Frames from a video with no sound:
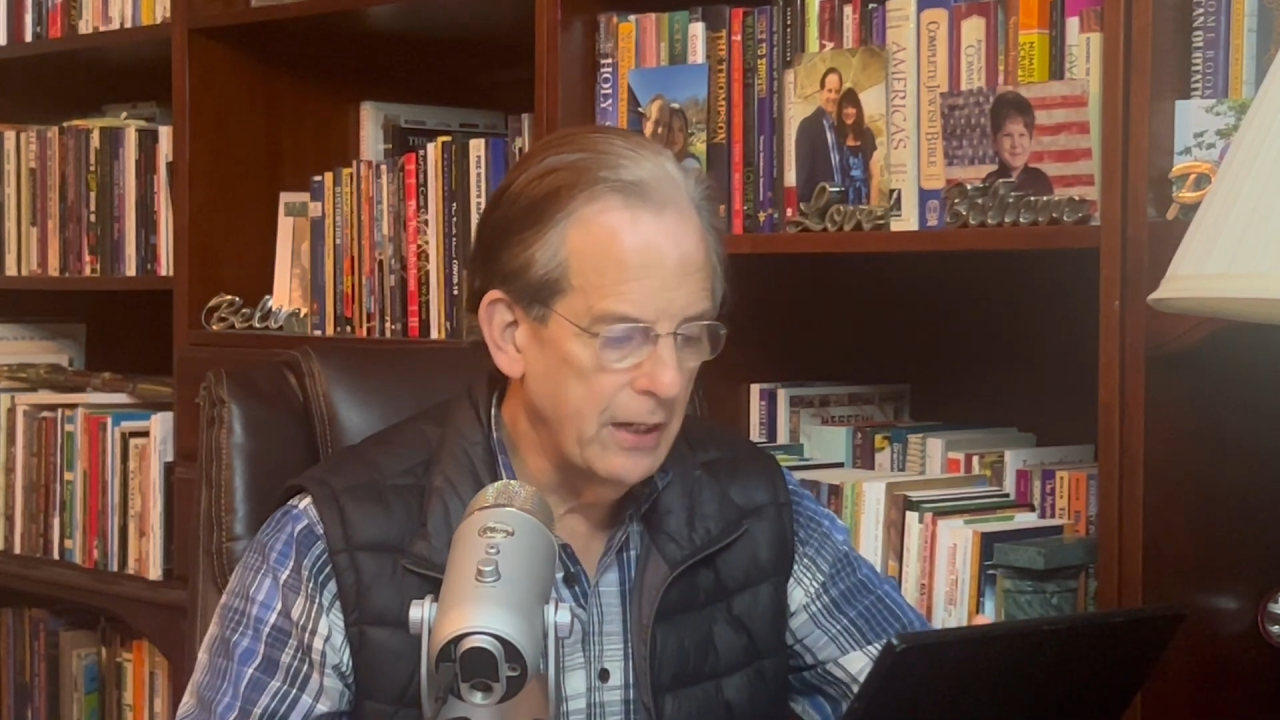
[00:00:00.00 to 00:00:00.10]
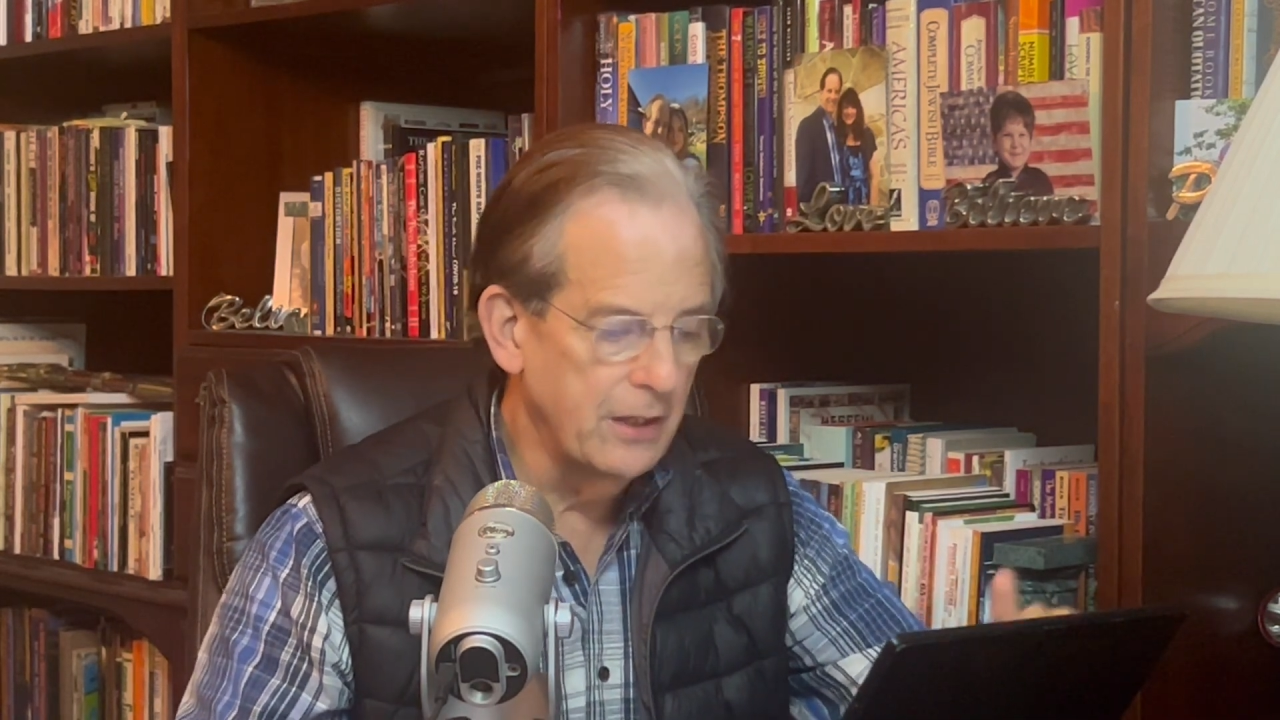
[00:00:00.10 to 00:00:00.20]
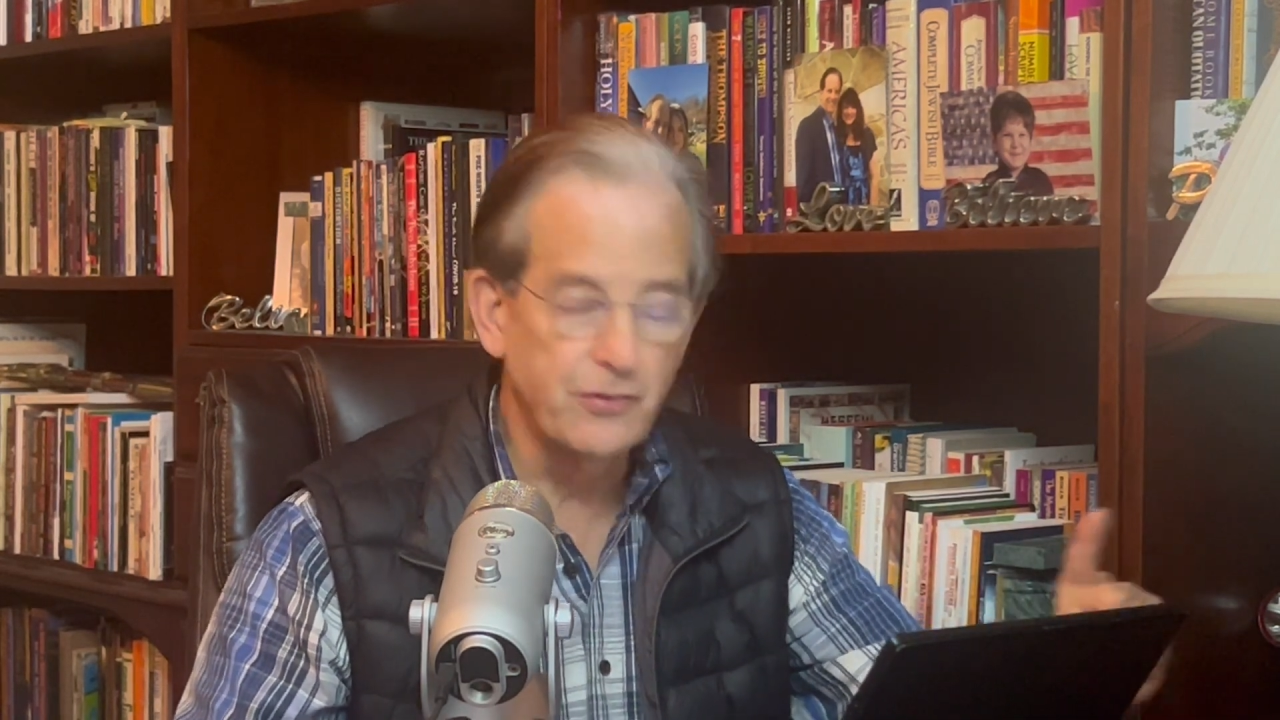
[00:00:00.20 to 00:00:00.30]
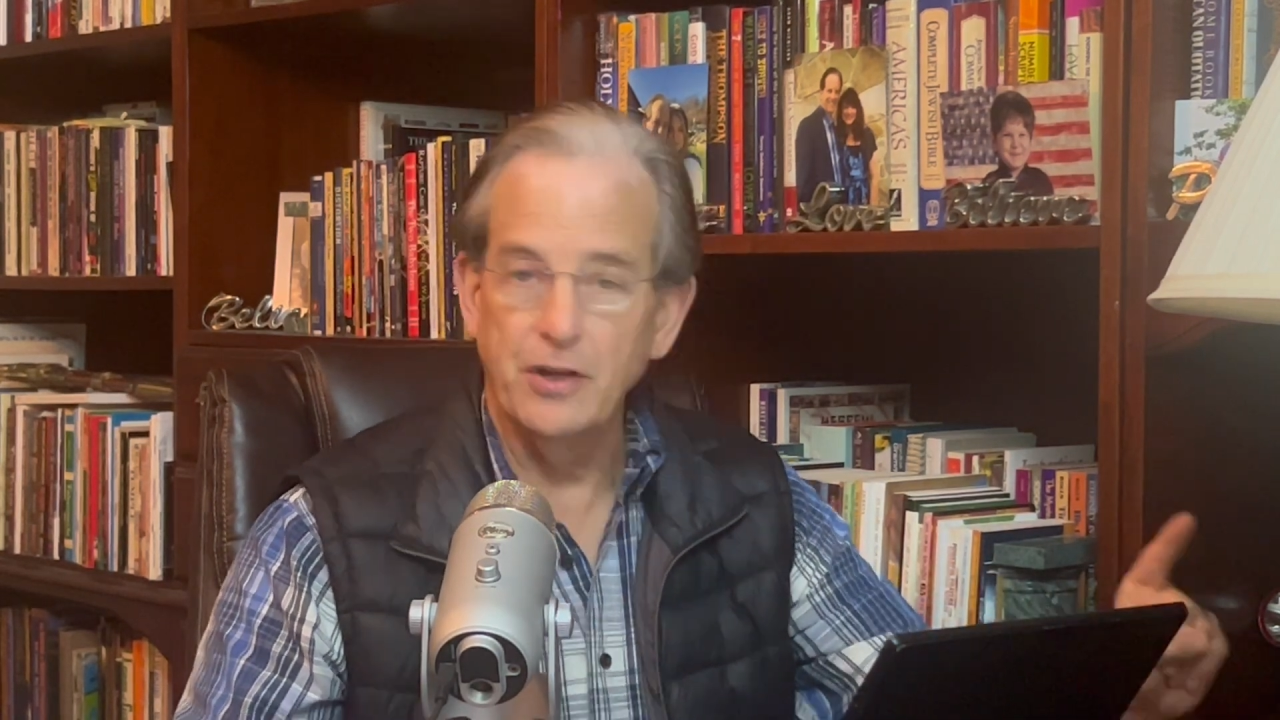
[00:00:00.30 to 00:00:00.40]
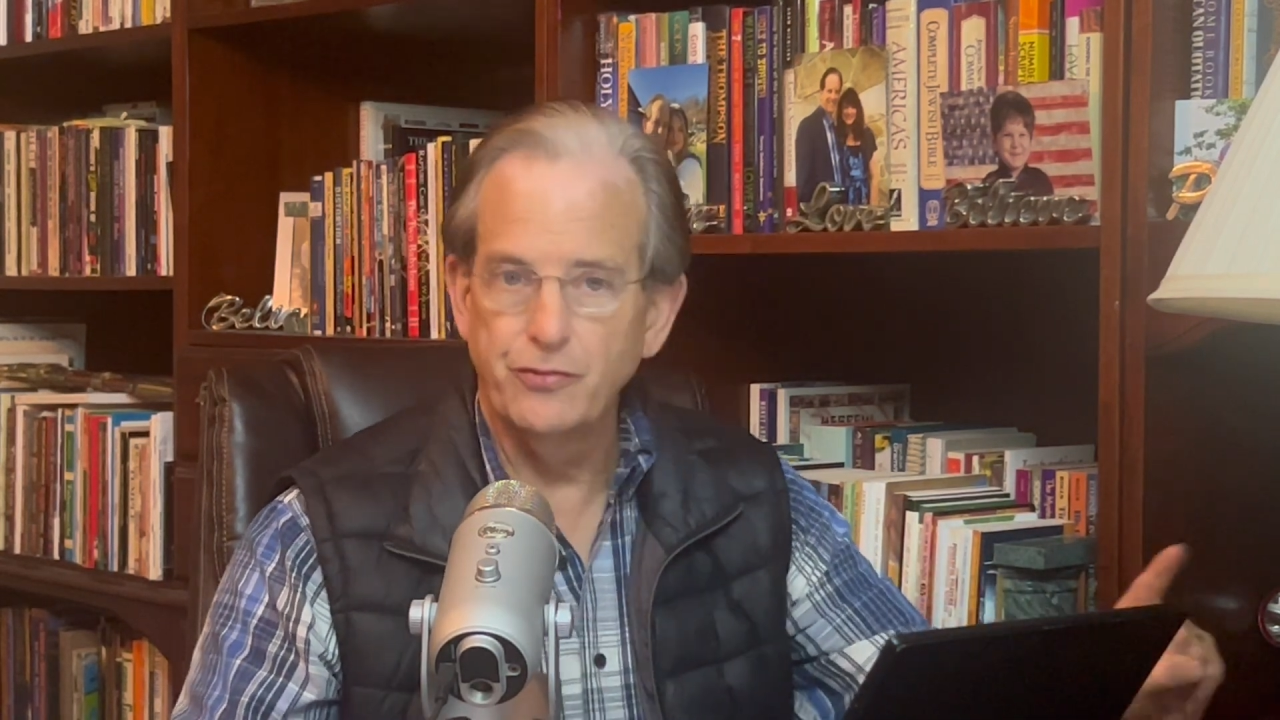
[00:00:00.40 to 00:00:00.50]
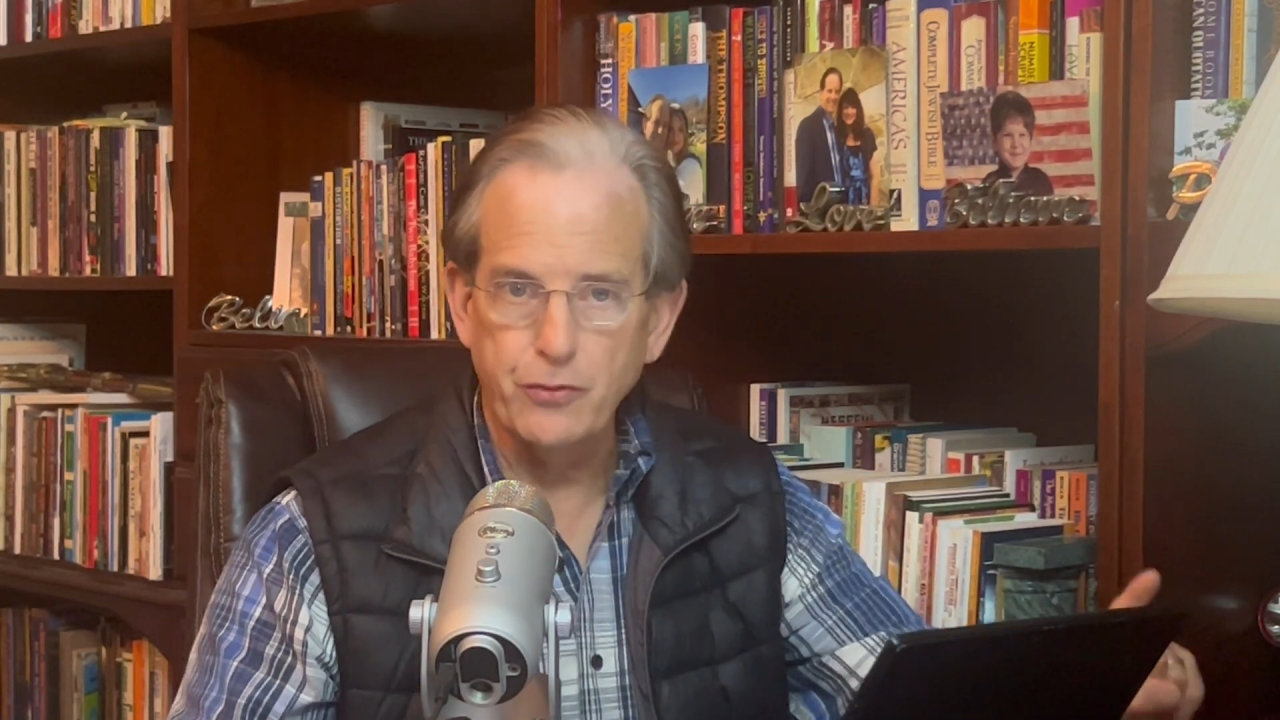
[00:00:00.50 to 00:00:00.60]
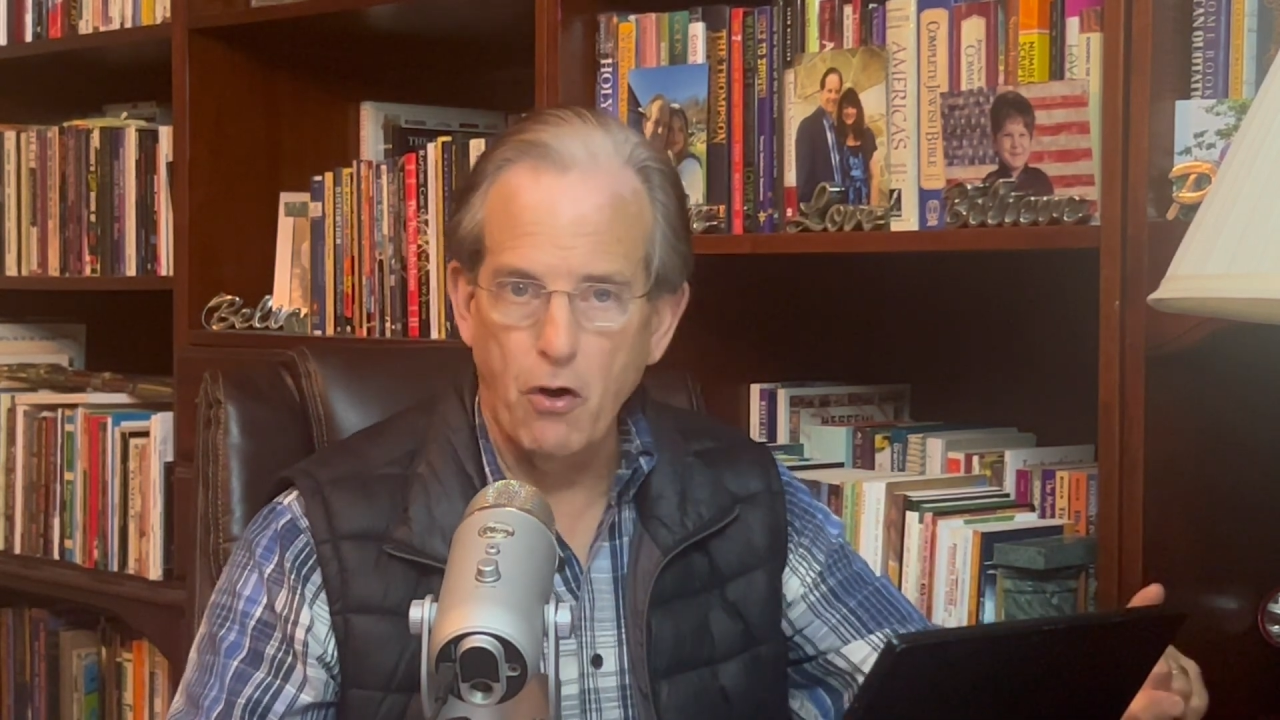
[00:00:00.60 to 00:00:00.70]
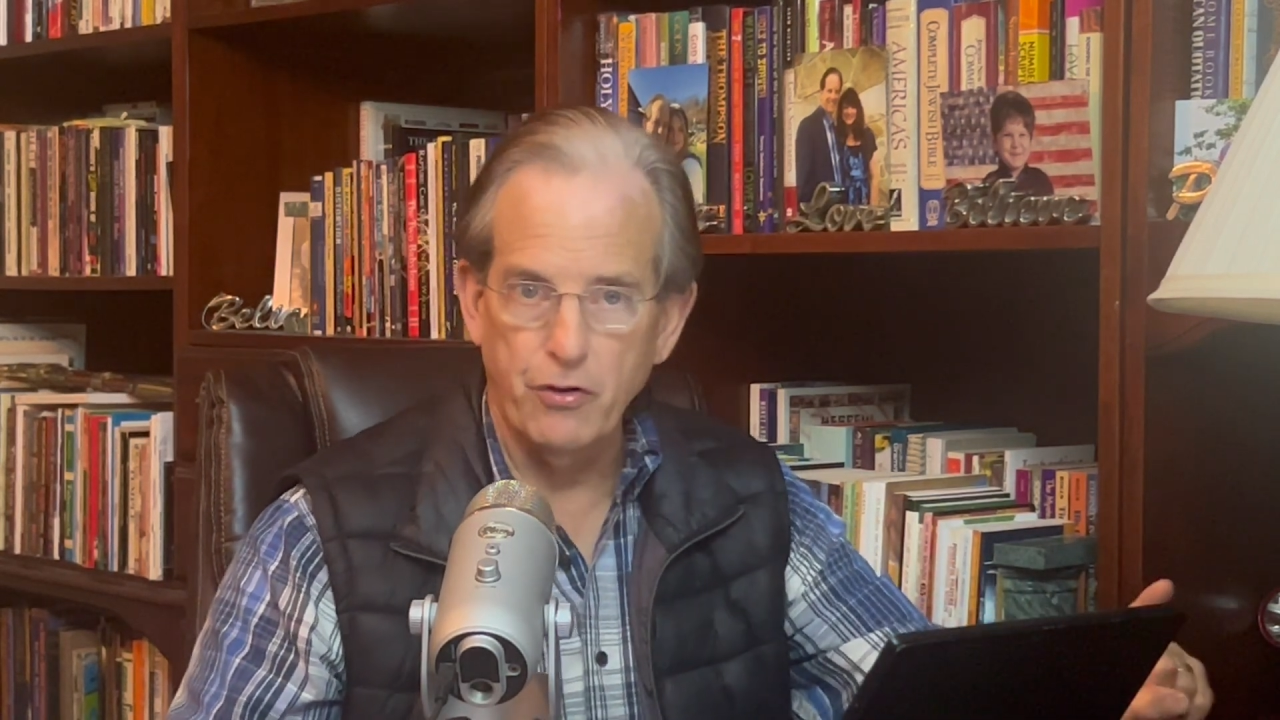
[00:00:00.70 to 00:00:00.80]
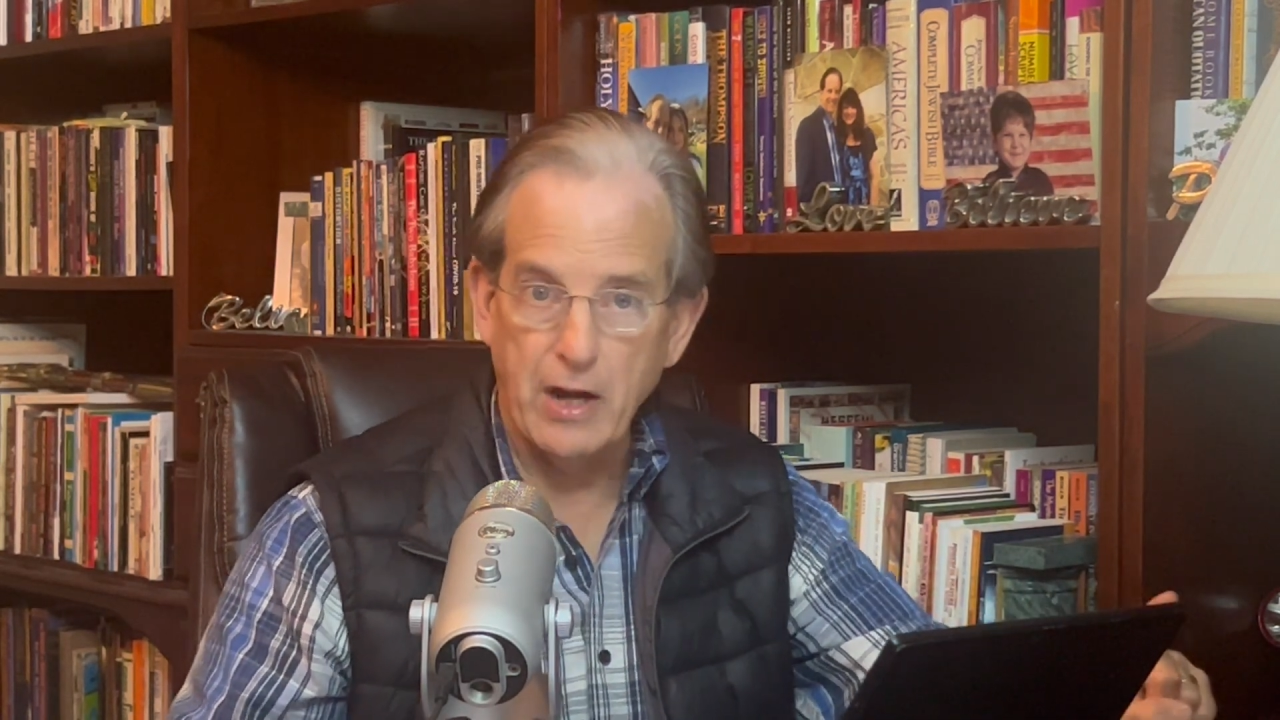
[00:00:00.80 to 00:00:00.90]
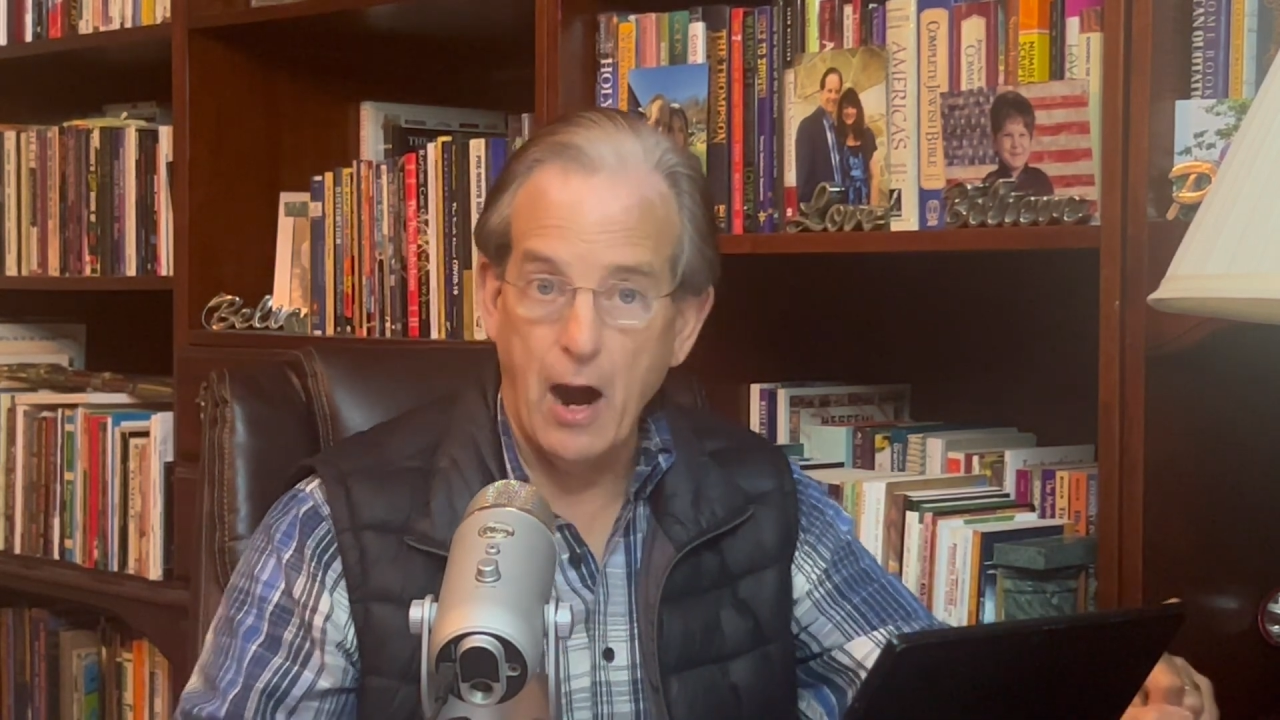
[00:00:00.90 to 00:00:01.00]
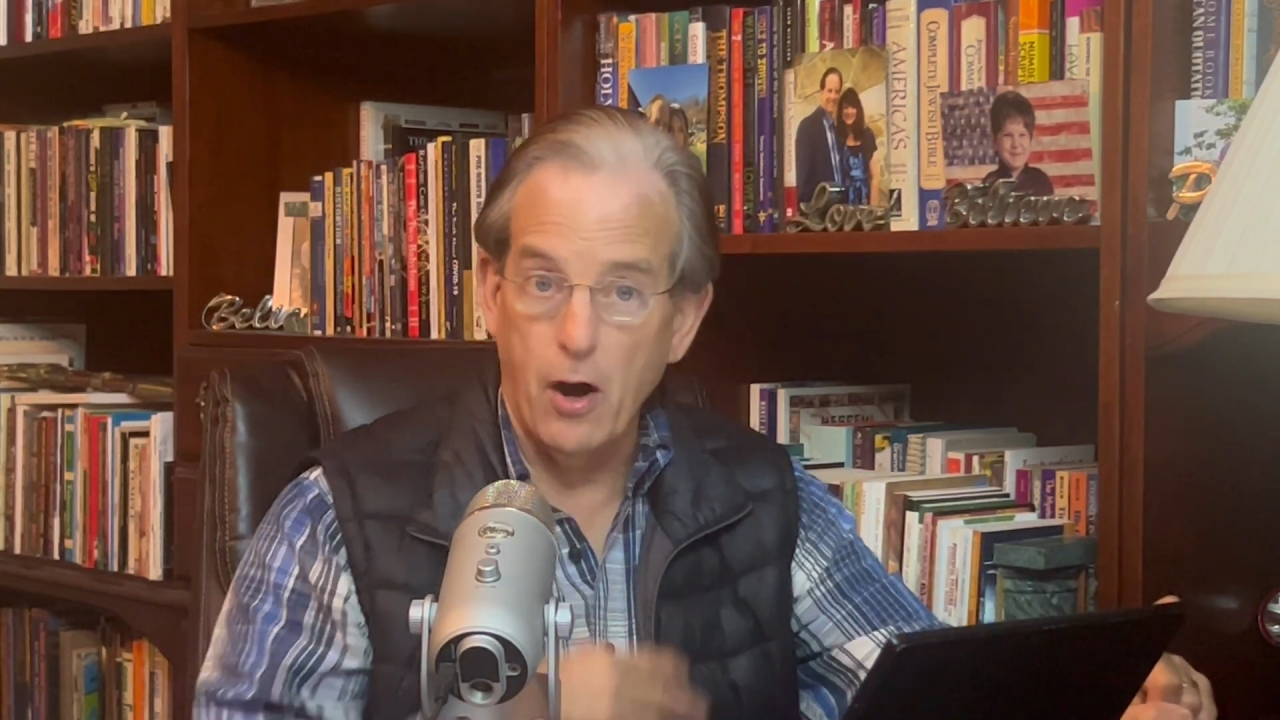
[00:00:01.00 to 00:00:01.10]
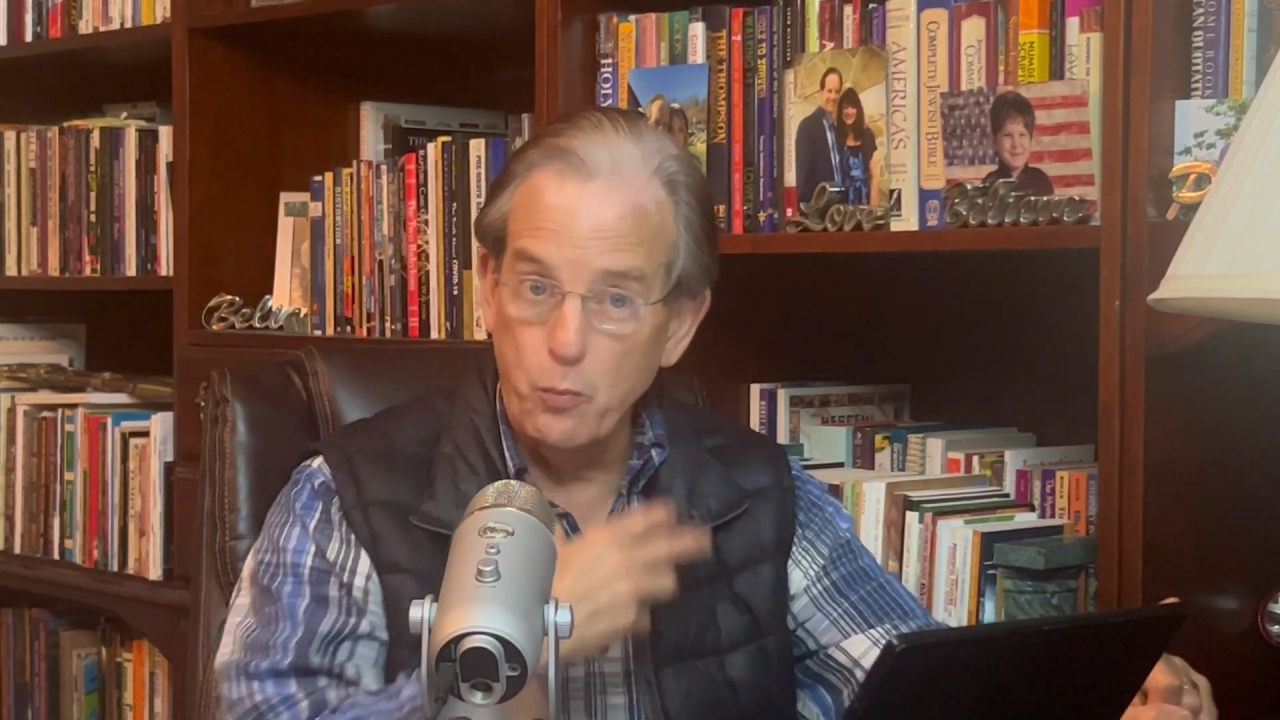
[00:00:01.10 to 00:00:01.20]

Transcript: is a strong tower.